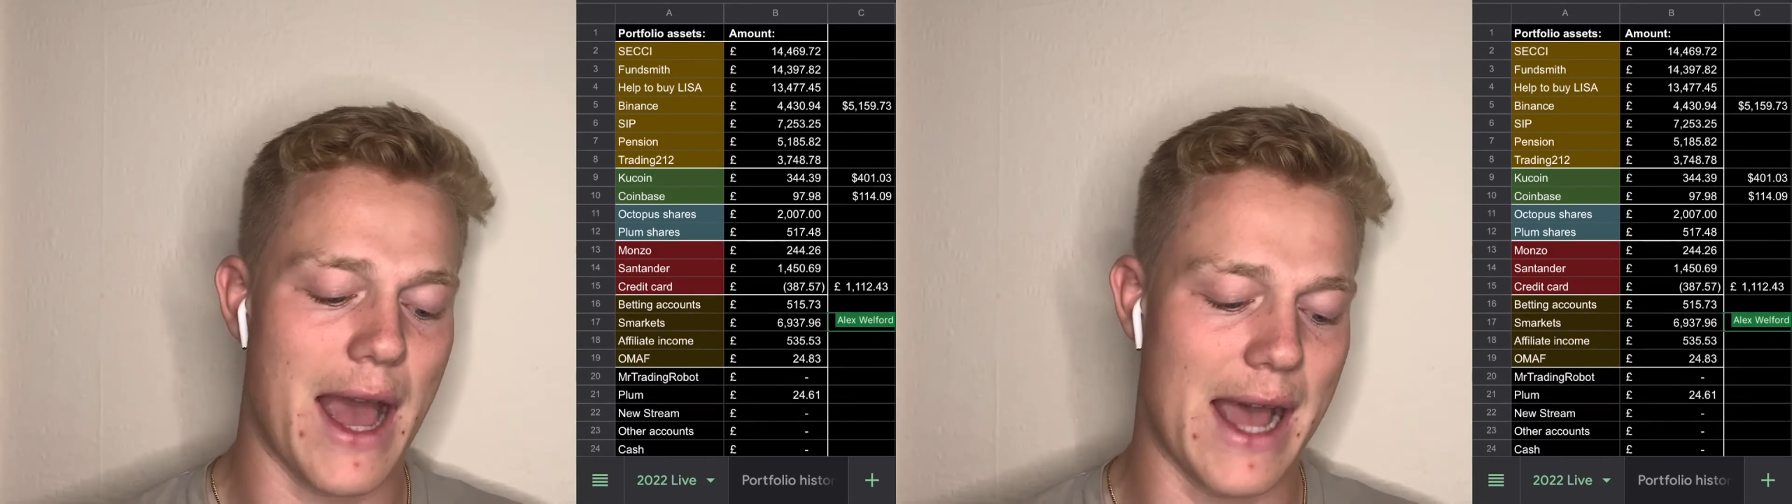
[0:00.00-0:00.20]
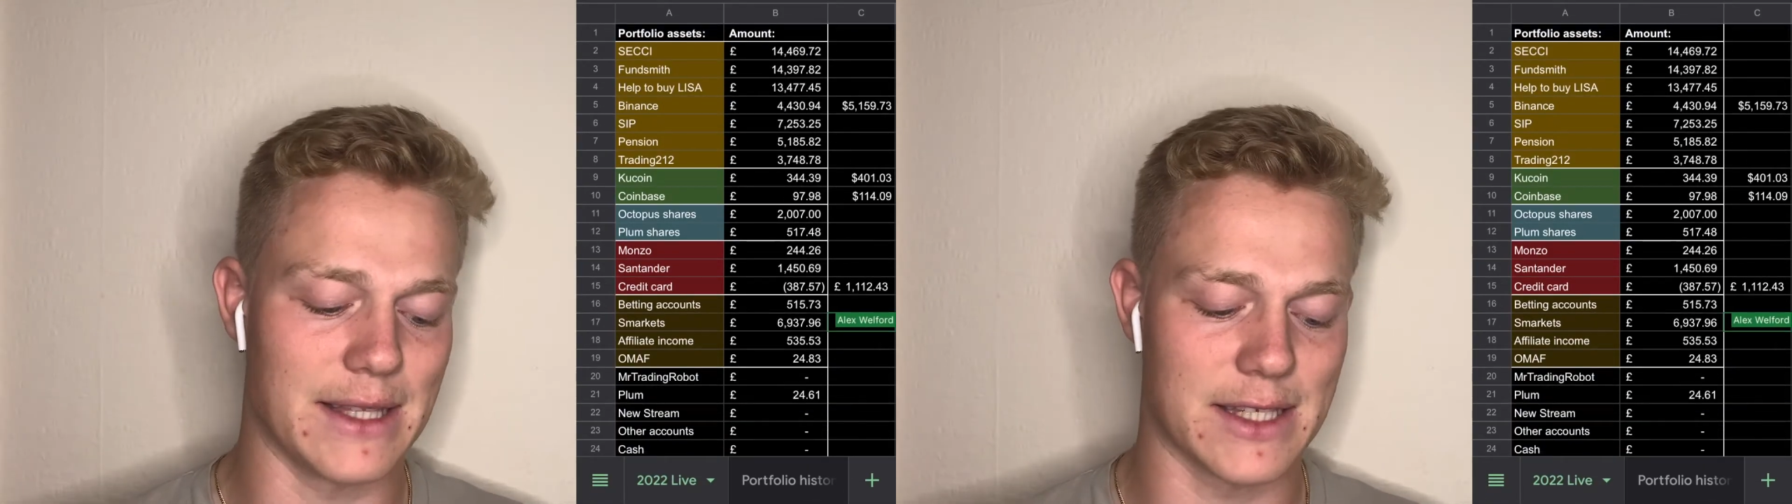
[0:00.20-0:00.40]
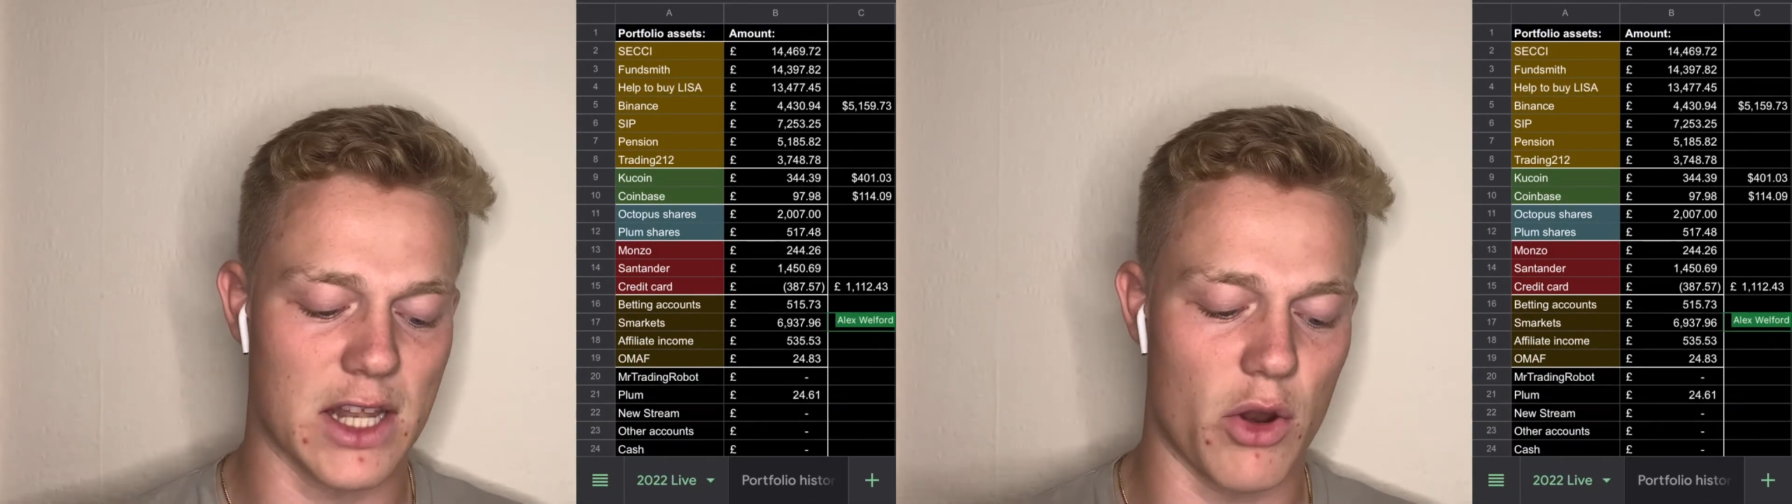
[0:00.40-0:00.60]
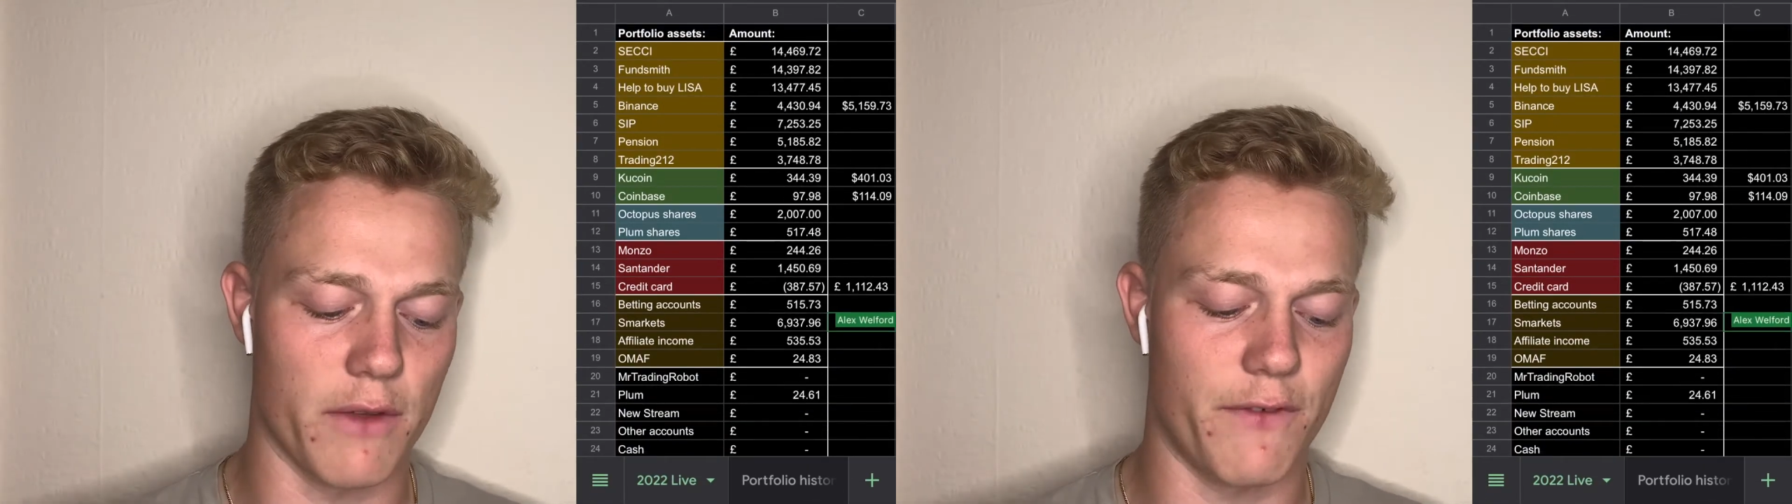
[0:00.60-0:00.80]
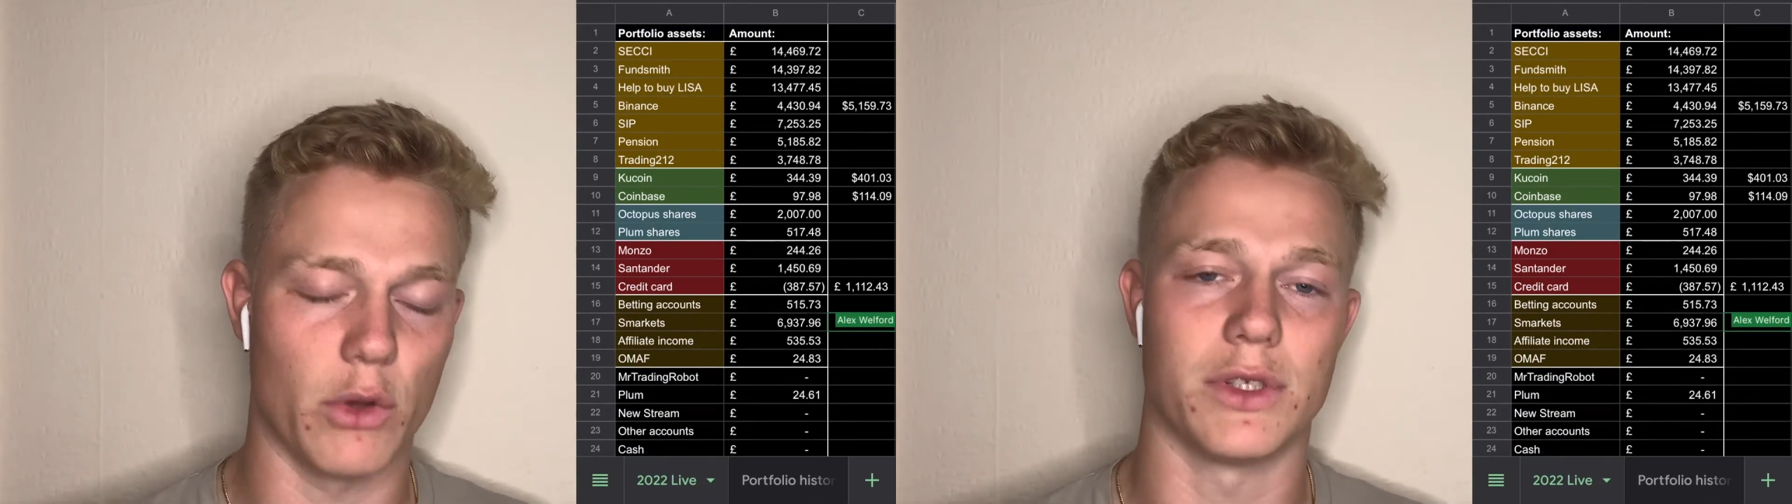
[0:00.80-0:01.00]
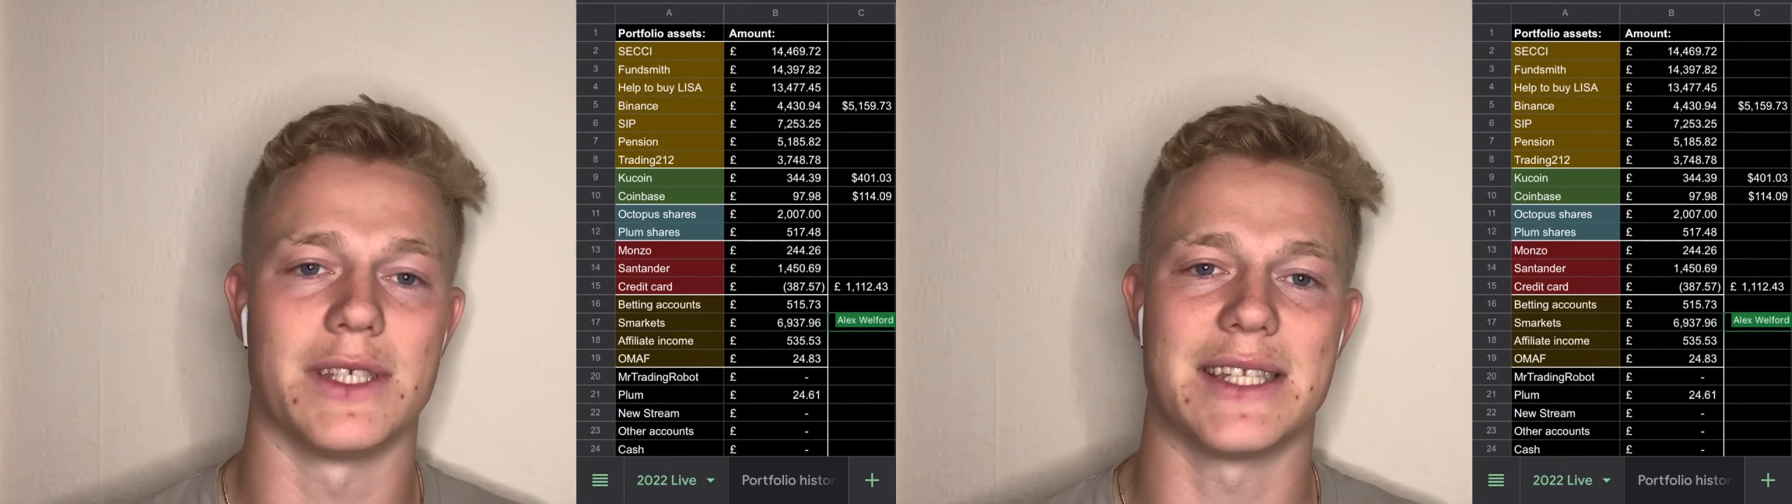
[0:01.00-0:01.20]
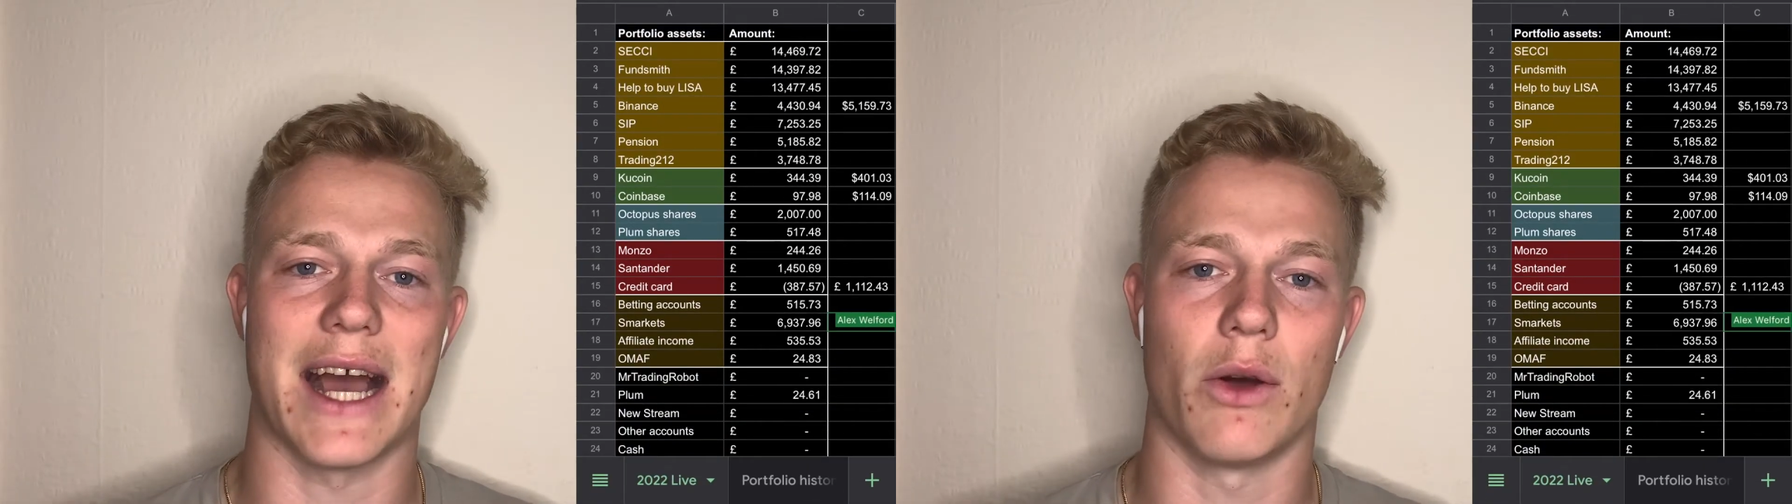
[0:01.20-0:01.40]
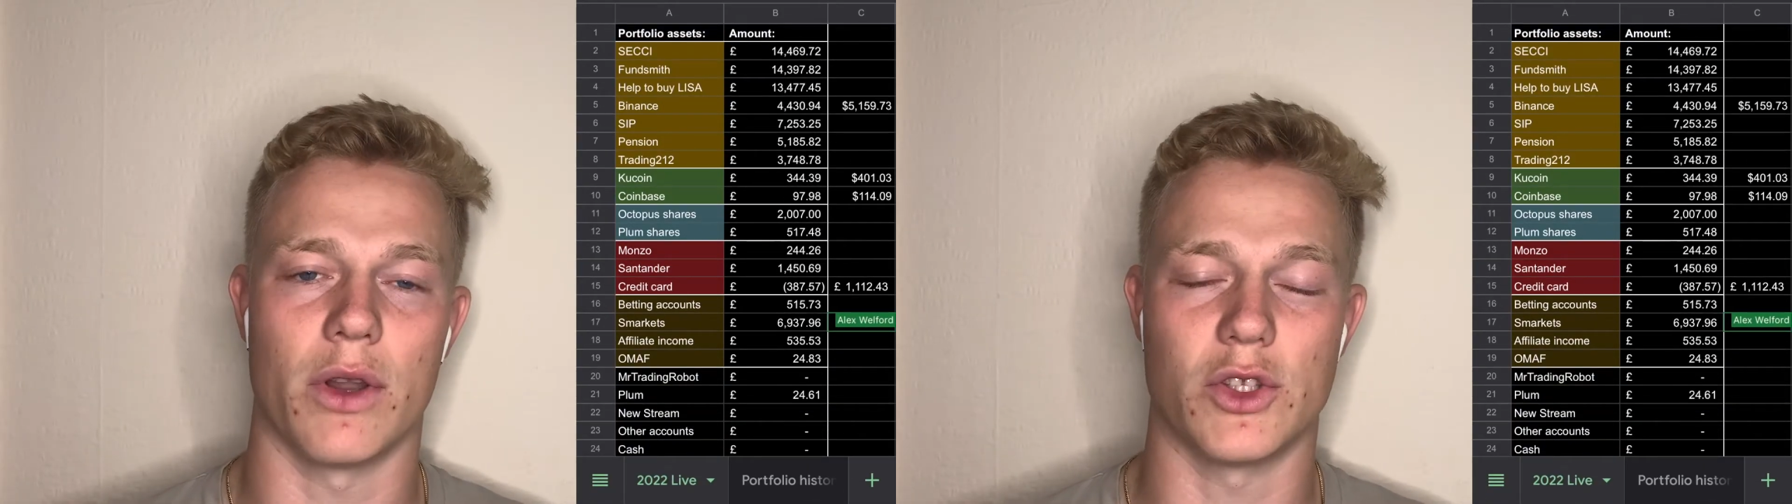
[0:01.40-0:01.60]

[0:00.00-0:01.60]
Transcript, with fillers: and slowly filters down